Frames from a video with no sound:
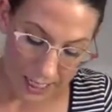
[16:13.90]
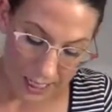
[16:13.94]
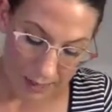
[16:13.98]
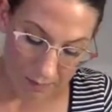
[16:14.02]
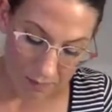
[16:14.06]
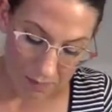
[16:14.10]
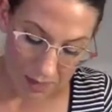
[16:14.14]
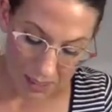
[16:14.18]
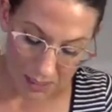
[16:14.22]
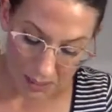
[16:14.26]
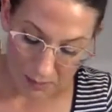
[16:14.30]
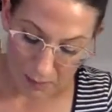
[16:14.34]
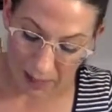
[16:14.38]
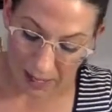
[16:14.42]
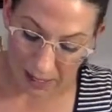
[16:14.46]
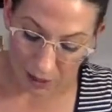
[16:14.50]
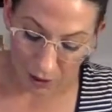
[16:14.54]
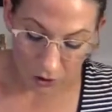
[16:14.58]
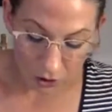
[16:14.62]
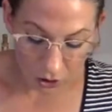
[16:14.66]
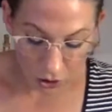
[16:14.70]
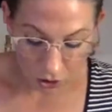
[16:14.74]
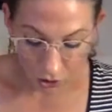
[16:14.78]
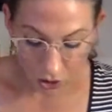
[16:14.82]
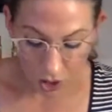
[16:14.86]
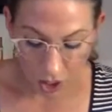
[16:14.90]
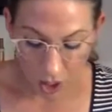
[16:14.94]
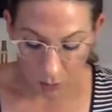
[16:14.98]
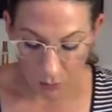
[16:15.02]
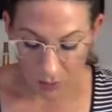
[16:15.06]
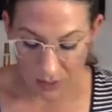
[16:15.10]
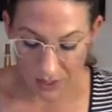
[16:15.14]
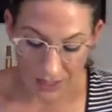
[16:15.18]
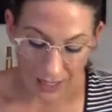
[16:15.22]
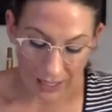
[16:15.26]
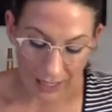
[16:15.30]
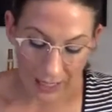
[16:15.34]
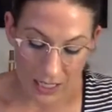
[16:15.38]
is pale straw with
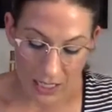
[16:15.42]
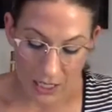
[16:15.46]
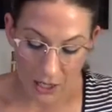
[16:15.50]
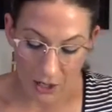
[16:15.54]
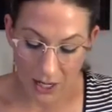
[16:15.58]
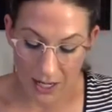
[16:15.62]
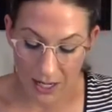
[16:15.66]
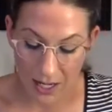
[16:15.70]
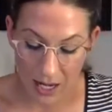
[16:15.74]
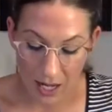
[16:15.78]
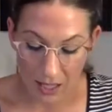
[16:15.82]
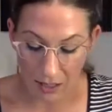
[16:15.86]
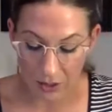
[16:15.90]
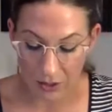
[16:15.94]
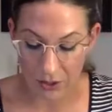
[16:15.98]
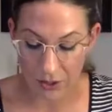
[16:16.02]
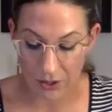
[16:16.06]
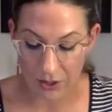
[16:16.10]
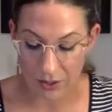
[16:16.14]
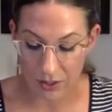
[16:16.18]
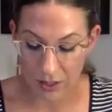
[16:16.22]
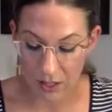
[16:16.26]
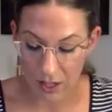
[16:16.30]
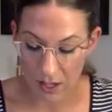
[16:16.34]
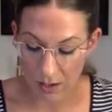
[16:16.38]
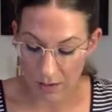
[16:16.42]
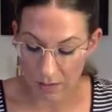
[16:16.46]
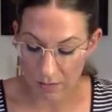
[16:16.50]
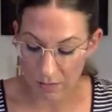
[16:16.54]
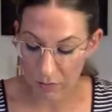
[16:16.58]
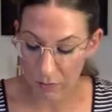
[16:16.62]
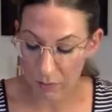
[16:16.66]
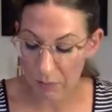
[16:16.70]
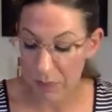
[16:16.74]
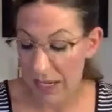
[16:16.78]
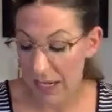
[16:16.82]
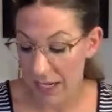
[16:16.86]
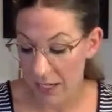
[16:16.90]
secondary colors of
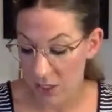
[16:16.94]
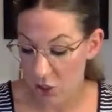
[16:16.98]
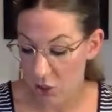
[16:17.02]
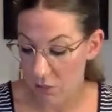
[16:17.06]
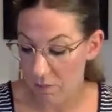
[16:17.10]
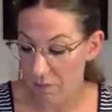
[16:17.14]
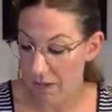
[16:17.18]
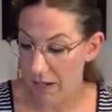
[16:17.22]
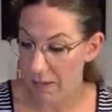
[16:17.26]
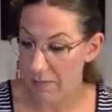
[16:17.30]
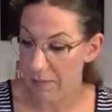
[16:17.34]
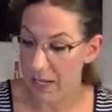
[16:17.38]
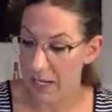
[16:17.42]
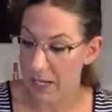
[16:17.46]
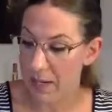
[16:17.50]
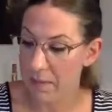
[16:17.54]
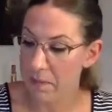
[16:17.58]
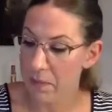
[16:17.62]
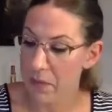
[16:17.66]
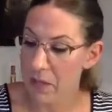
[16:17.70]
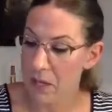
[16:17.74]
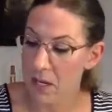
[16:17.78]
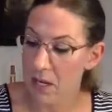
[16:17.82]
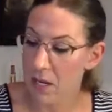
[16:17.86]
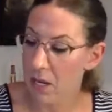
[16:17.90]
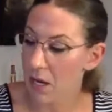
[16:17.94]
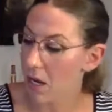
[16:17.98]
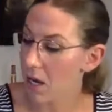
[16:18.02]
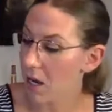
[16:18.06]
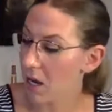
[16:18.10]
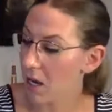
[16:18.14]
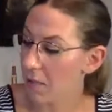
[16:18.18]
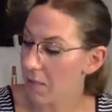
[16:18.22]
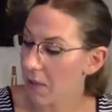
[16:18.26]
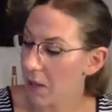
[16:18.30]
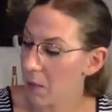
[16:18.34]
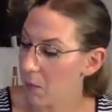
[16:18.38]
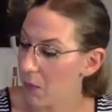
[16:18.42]
peach, maybe.
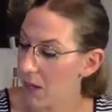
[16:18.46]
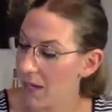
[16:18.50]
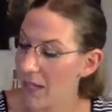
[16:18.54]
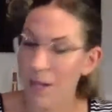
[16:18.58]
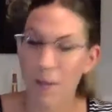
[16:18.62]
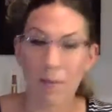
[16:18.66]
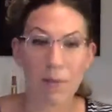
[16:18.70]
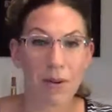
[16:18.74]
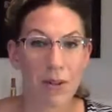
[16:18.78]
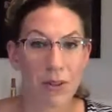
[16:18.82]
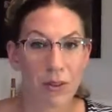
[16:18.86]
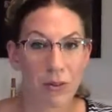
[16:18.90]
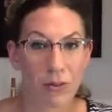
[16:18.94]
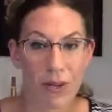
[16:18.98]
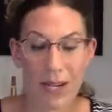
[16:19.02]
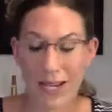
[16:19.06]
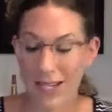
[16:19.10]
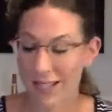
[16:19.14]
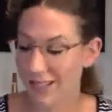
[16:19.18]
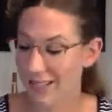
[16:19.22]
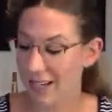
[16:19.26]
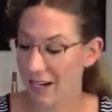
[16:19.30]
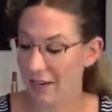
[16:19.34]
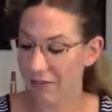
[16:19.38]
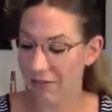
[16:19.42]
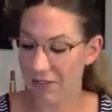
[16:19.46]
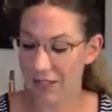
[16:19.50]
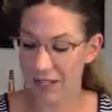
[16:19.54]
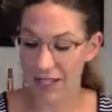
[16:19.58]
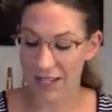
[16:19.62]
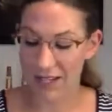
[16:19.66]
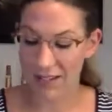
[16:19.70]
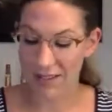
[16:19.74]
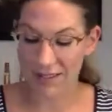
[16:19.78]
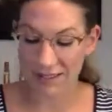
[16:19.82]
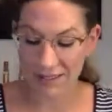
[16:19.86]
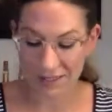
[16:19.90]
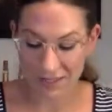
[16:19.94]
And wine number 3 is
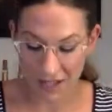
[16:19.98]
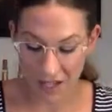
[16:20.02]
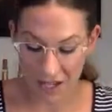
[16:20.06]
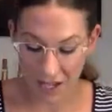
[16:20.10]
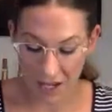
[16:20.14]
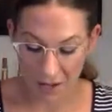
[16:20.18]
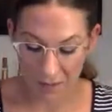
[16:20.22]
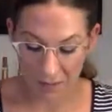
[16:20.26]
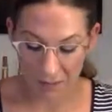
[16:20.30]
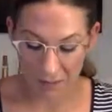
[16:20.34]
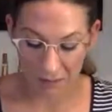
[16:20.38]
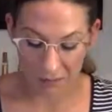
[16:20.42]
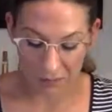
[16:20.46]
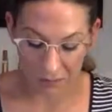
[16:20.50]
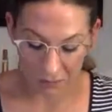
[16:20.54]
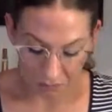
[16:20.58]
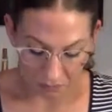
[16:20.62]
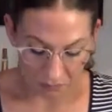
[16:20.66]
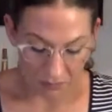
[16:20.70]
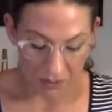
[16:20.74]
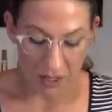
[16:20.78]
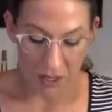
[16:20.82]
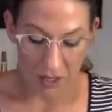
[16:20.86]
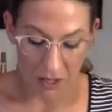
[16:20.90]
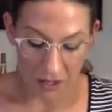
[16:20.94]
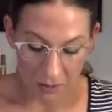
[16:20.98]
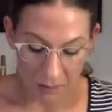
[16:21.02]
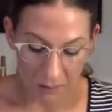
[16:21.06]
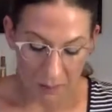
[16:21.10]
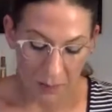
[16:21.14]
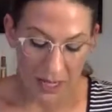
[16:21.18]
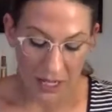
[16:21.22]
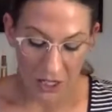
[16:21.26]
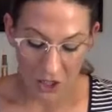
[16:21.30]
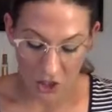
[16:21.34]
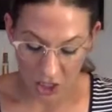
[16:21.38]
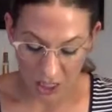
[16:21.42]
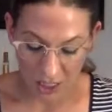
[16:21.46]
definitely
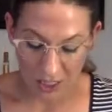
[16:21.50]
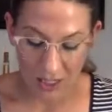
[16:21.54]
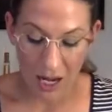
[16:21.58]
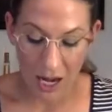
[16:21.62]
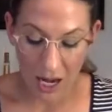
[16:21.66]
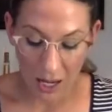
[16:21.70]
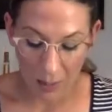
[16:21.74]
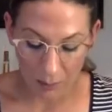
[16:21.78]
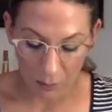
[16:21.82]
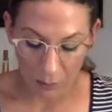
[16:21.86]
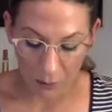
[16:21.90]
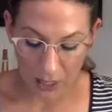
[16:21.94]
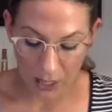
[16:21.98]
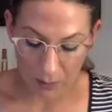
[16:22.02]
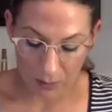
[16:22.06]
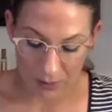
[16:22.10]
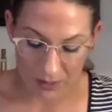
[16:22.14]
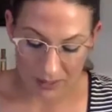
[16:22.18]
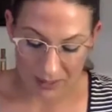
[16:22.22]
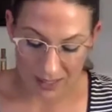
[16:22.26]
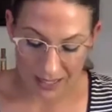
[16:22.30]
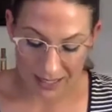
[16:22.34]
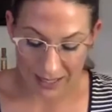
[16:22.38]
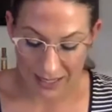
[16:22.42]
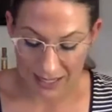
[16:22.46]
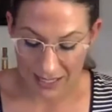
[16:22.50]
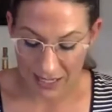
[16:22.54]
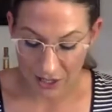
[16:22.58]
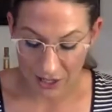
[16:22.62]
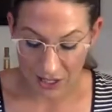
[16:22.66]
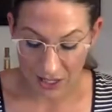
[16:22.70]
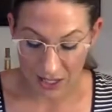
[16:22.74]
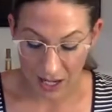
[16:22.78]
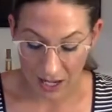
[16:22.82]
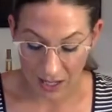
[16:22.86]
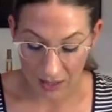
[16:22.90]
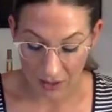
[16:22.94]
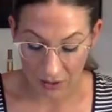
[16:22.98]
peachy coppery with secondary
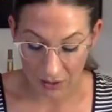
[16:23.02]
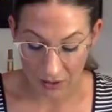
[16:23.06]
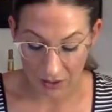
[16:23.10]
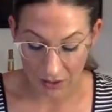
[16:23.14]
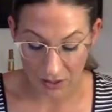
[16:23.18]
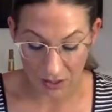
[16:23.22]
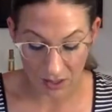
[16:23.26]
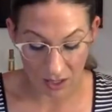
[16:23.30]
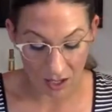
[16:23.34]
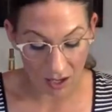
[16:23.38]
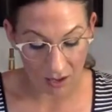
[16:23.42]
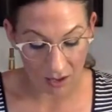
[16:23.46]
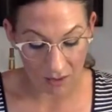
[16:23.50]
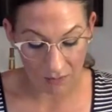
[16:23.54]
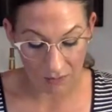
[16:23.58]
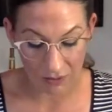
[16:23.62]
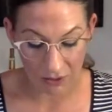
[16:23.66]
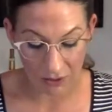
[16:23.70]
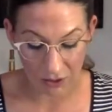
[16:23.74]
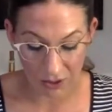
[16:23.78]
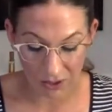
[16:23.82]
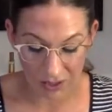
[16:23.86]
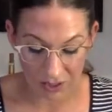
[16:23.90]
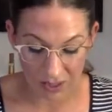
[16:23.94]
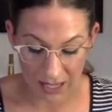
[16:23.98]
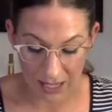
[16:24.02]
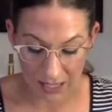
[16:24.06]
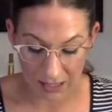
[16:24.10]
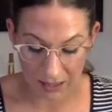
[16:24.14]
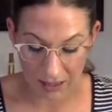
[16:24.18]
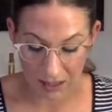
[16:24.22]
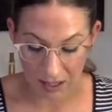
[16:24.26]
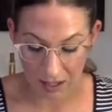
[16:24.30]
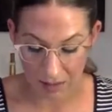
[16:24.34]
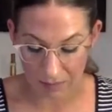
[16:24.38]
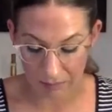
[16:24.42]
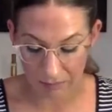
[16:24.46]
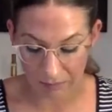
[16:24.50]
colors of, there's like
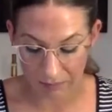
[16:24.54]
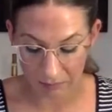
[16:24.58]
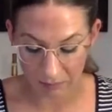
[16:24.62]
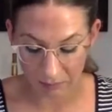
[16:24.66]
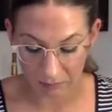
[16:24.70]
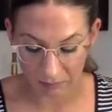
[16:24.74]
some